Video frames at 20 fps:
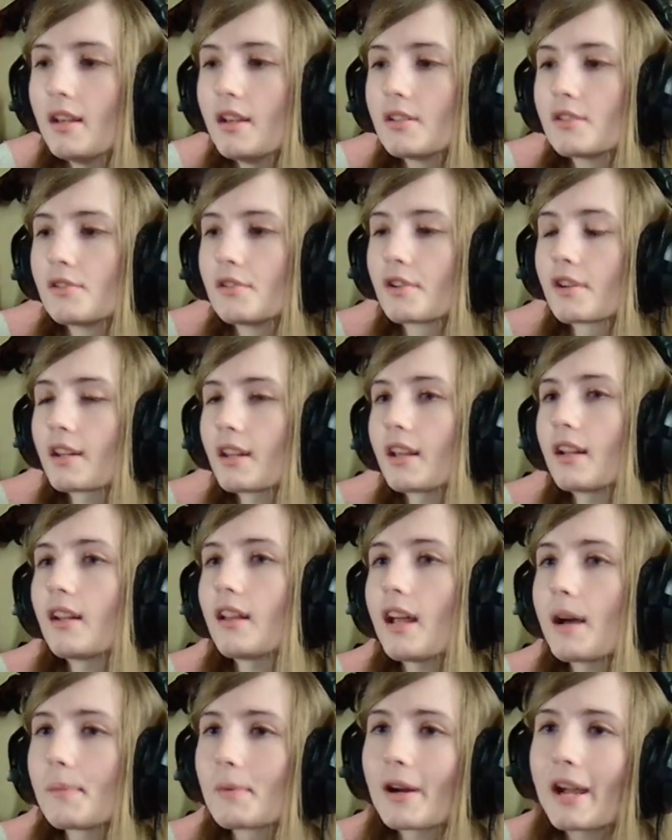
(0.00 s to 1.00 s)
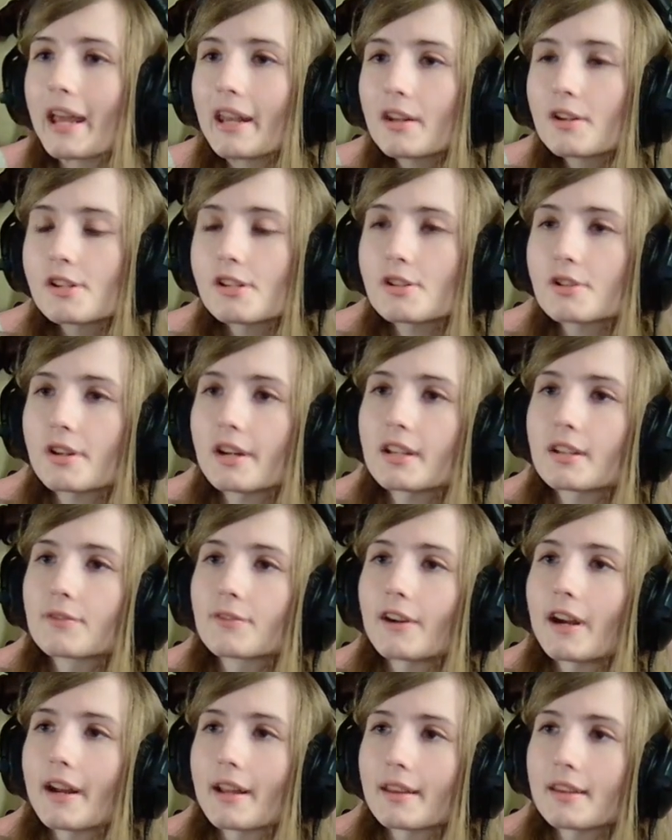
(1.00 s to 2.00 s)
So you're going to get a lot more energy
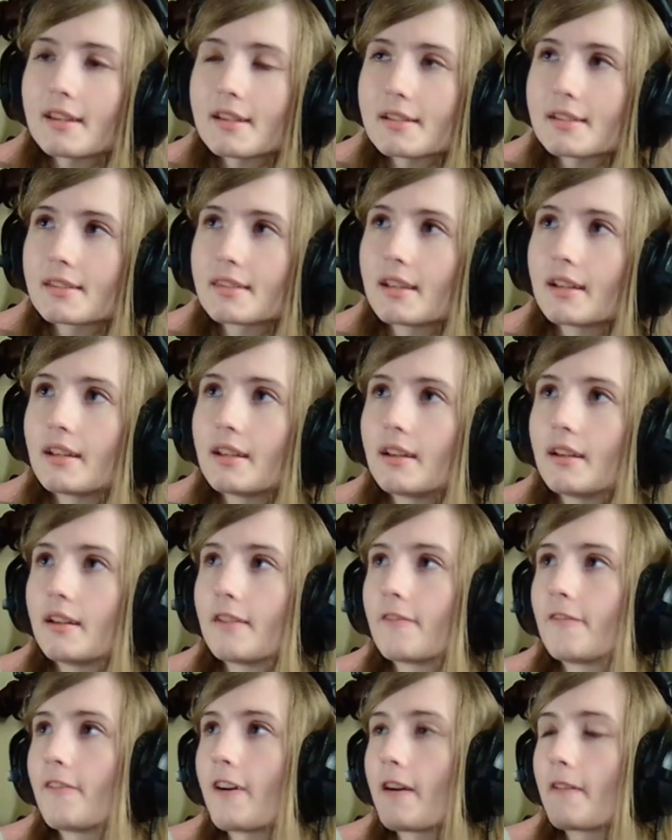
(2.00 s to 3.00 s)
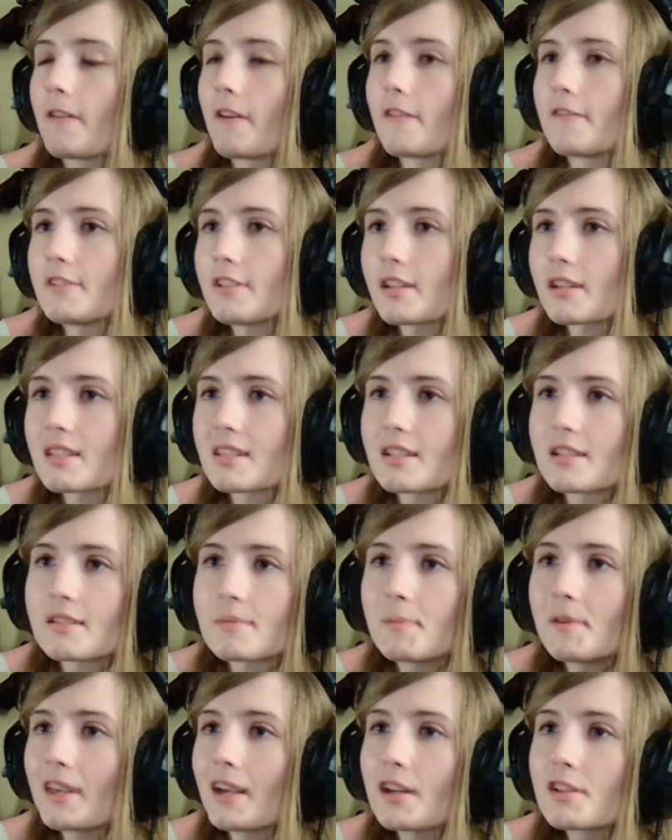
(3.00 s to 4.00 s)
transfer out of this than a 5.56, just
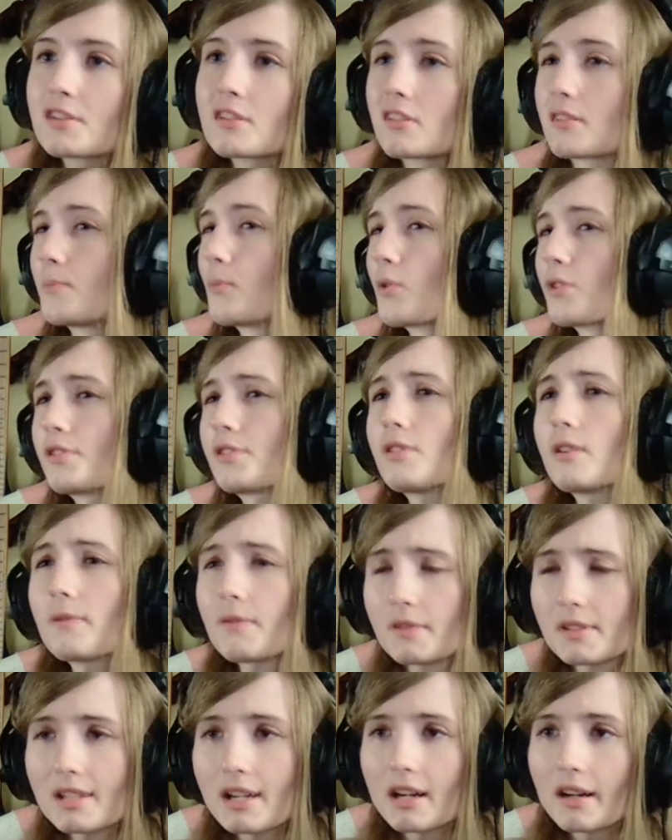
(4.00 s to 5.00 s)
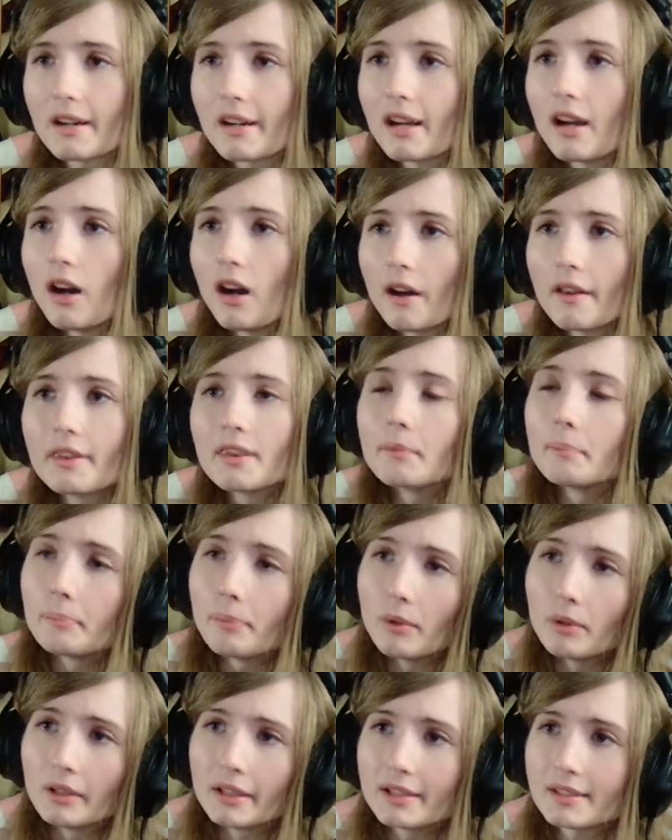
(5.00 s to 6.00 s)
because there's more surface area on the
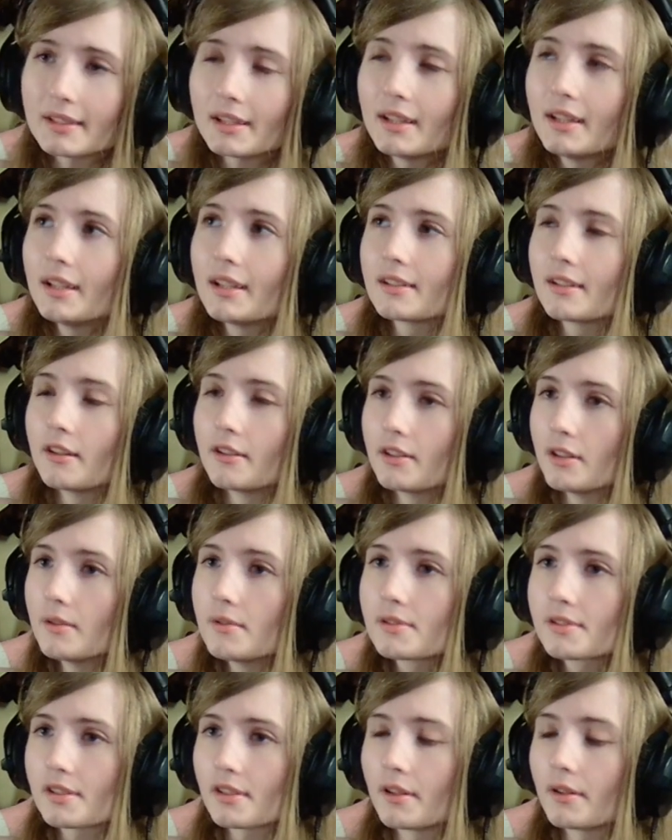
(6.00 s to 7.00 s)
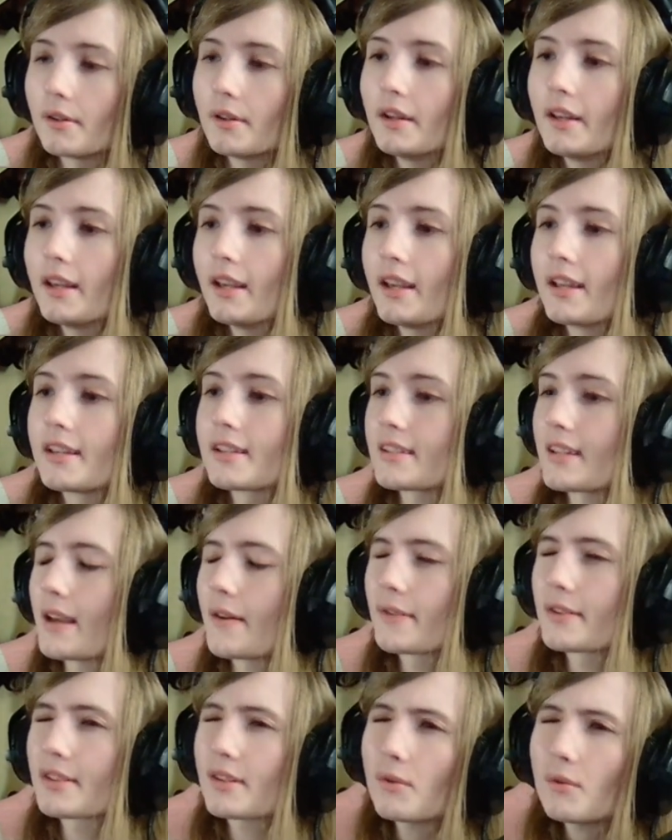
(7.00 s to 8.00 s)
bullet to do so. It doesn't
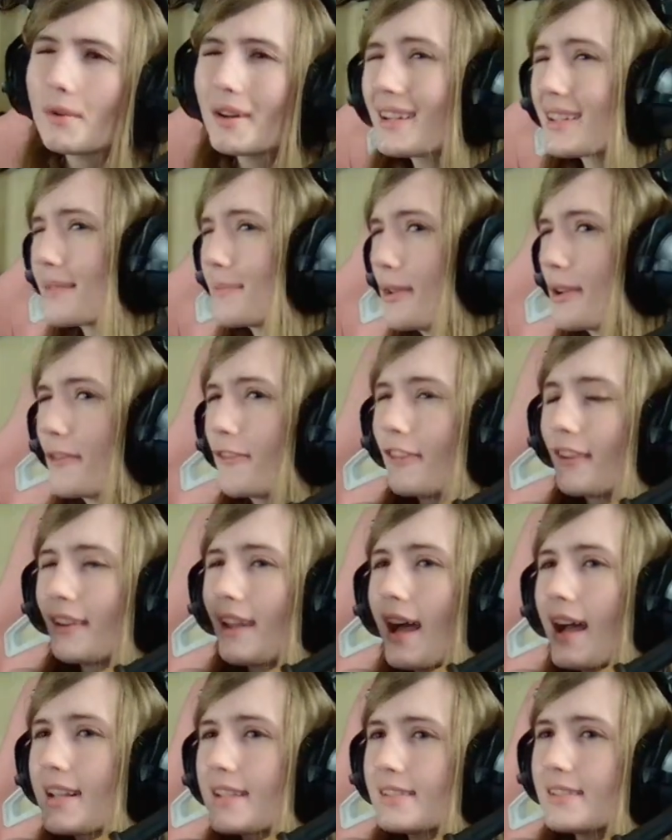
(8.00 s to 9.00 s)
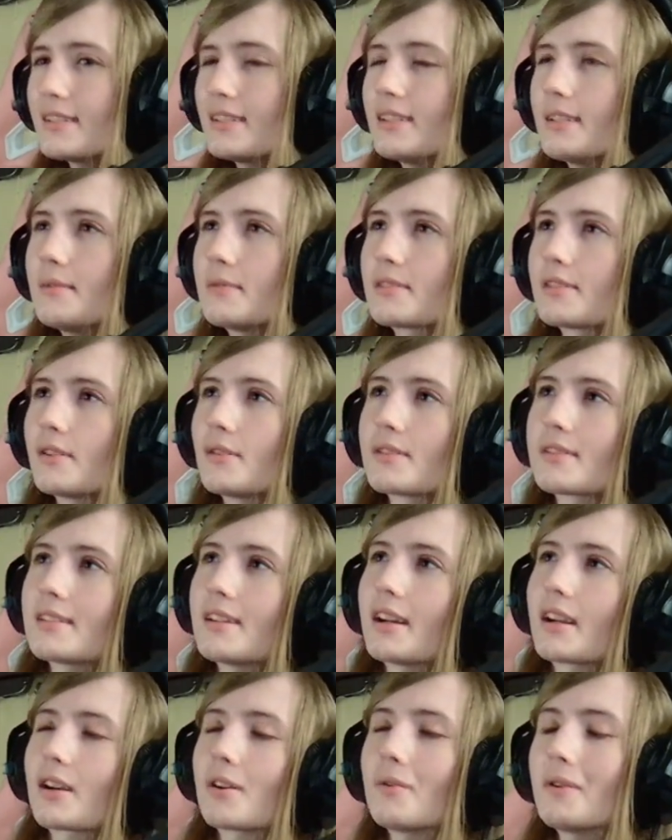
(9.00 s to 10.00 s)
have quite as much velocity, so it's
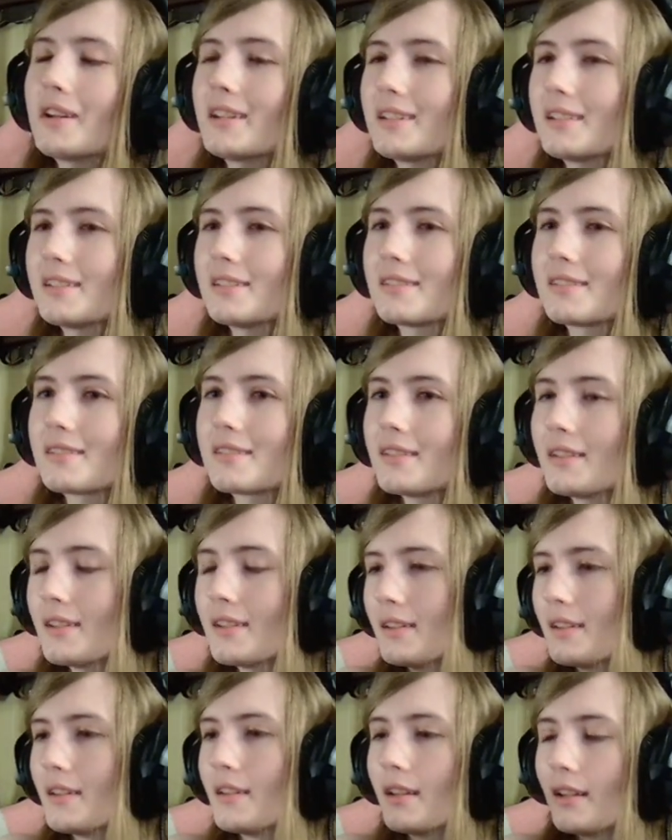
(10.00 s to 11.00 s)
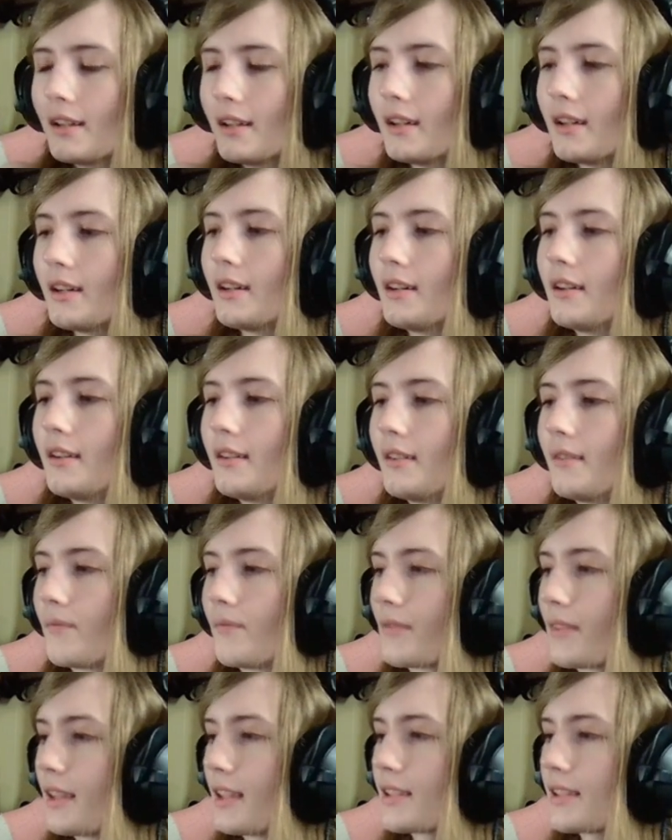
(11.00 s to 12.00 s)
not quite as, it
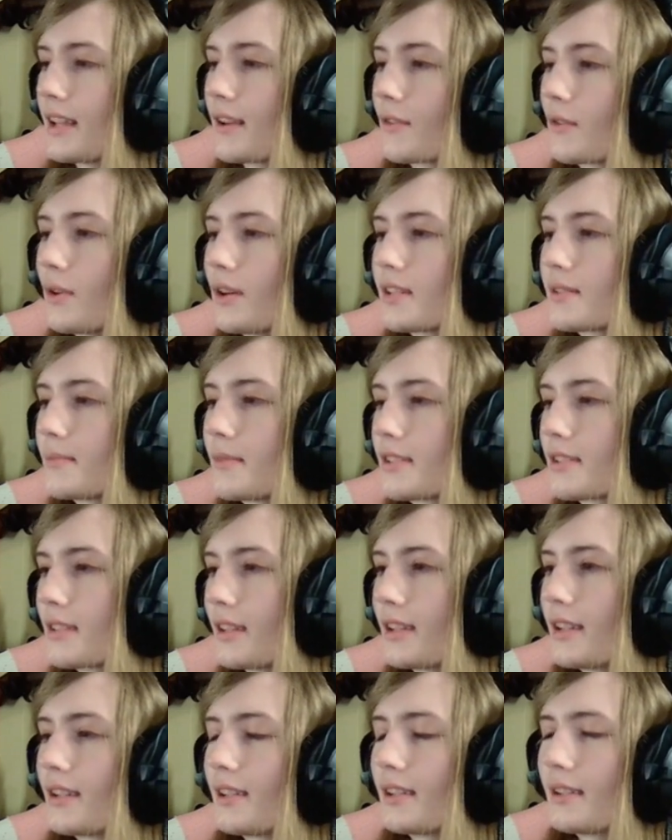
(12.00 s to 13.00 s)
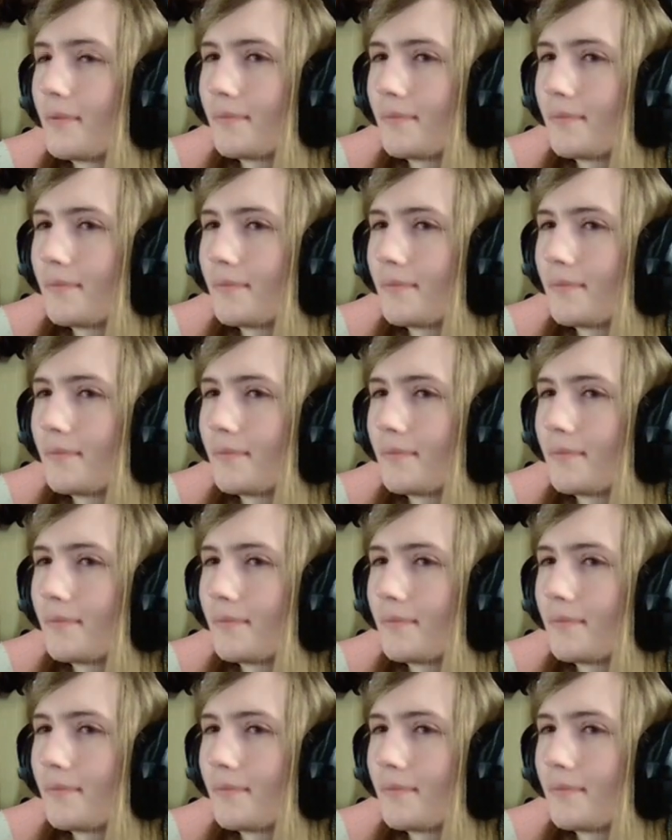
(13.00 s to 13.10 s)
doesn't have quite as much, like,